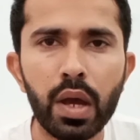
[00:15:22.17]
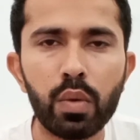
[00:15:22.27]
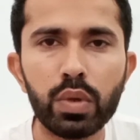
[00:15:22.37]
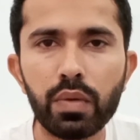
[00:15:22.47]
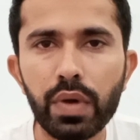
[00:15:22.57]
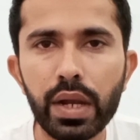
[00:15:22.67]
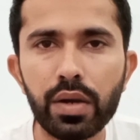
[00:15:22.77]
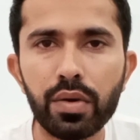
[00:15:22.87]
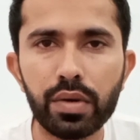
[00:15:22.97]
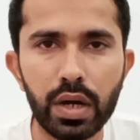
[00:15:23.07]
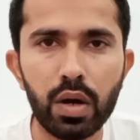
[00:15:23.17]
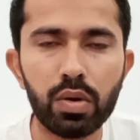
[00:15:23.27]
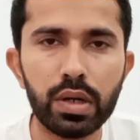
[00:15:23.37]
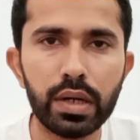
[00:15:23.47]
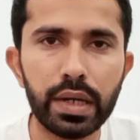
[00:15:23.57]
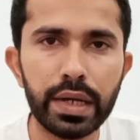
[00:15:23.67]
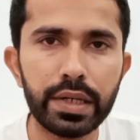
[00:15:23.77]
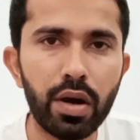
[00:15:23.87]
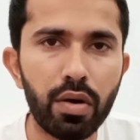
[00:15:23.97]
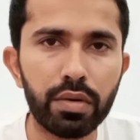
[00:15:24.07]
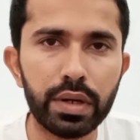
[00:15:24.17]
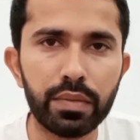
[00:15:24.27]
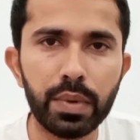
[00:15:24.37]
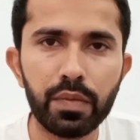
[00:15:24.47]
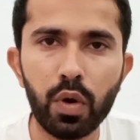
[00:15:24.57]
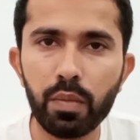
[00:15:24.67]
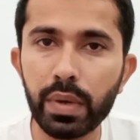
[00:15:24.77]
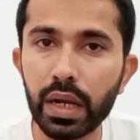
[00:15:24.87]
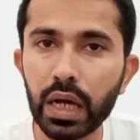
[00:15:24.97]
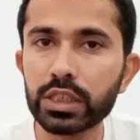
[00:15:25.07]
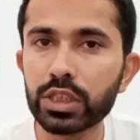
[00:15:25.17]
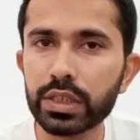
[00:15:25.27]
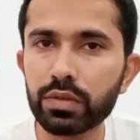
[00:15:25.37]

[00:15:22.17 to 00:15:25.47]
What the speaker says: With the well-known cowgirl Annie Oakley, Buffalo Bill launched his